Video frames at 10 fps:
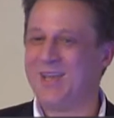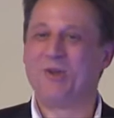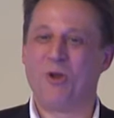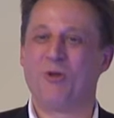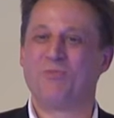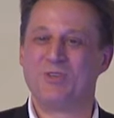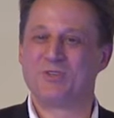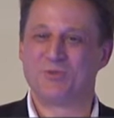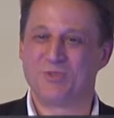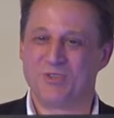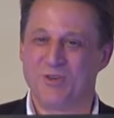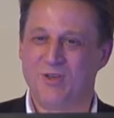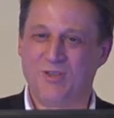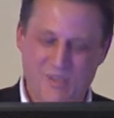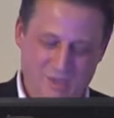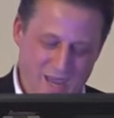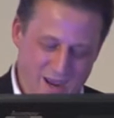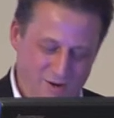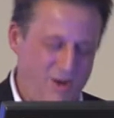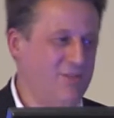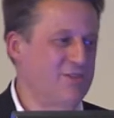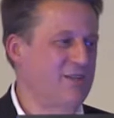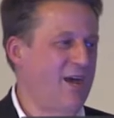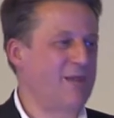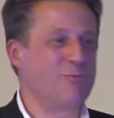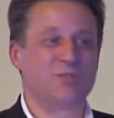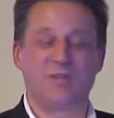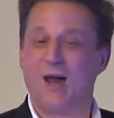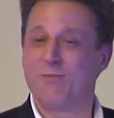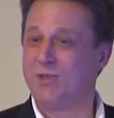you know, this was the area the study was done,